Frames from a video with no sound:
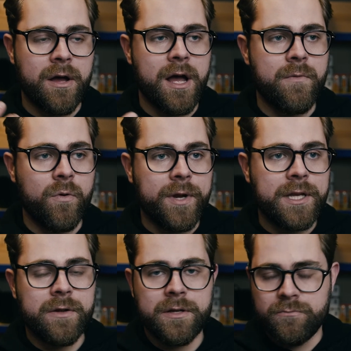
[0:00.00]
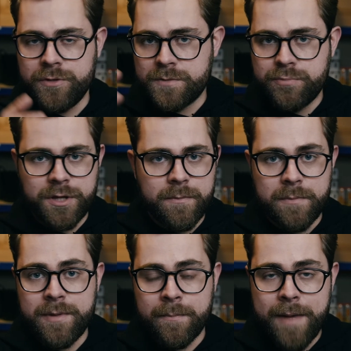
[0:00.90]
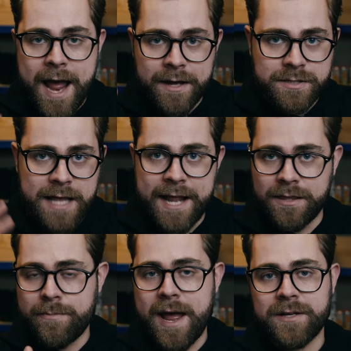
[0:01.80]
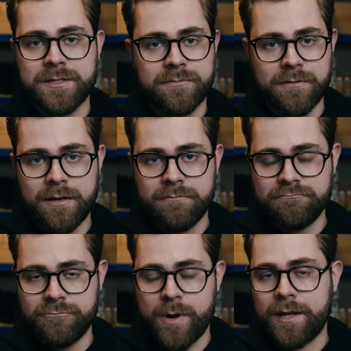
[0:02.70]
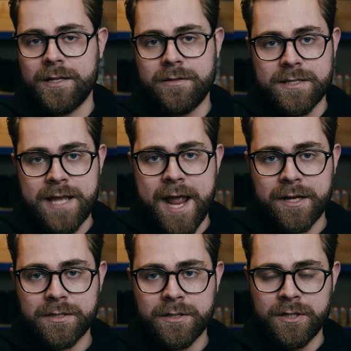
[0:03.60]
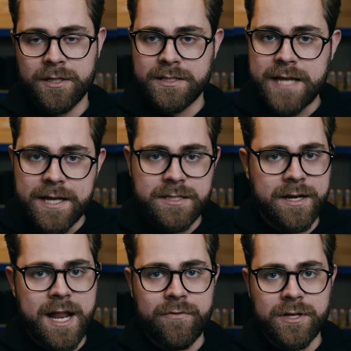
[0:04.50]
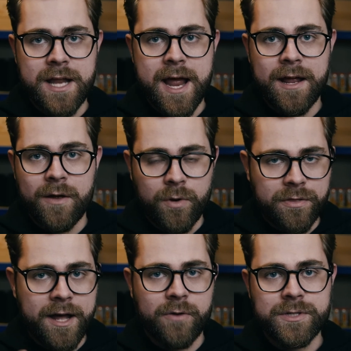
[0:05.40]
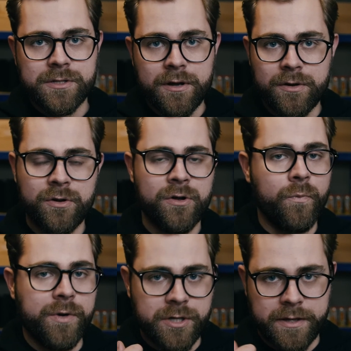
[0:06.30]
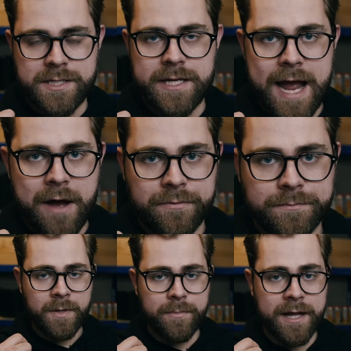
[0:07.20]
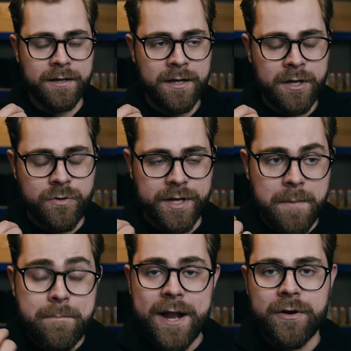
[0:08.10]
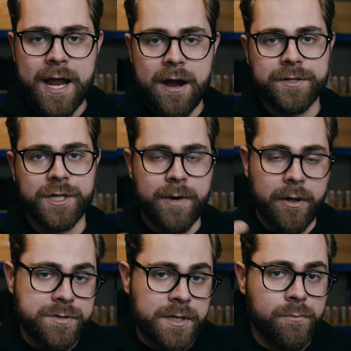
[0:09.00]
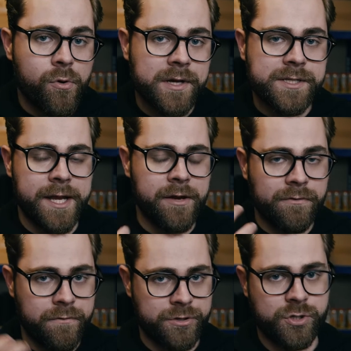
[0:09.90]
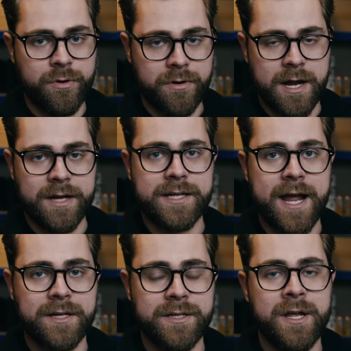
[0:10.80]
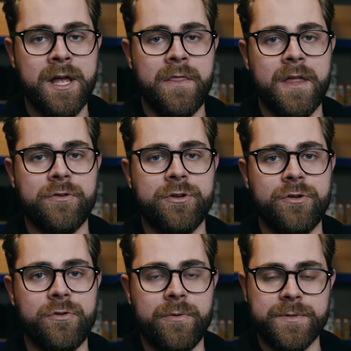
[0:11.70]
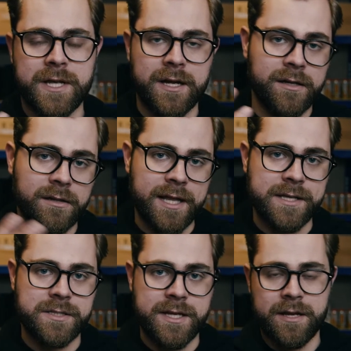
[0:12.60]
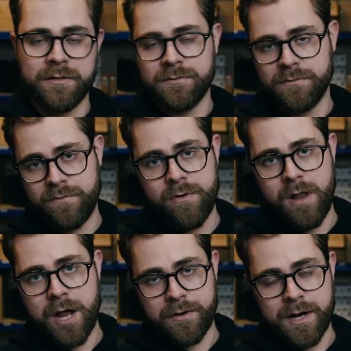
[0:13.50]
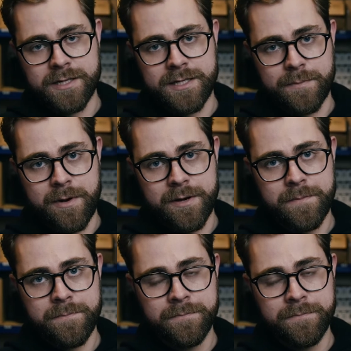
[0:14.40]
what we did, we just put them in big bags, added the bags directly to the tank, tasted it every day, and we thought it was good. We took the tea out. But you get a better character by using more tea for shorter contact than you do using less tea for a longer contact period.